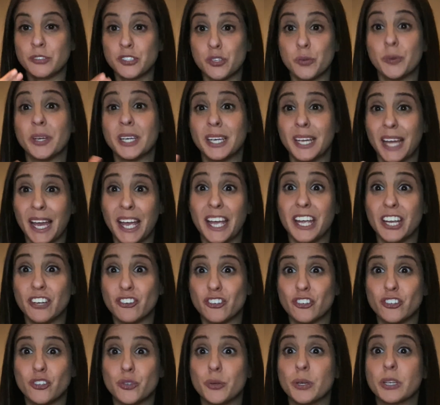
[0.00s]
engage
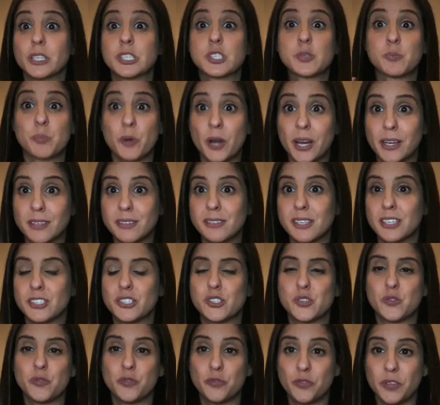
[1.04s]
and to express and
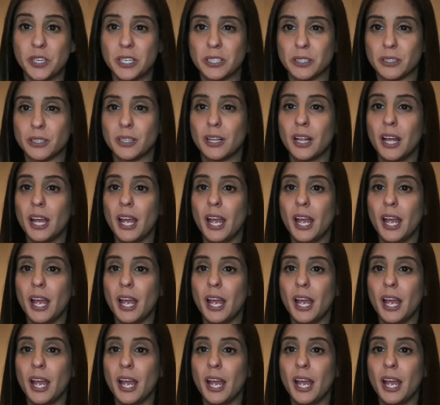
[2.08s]
to feel.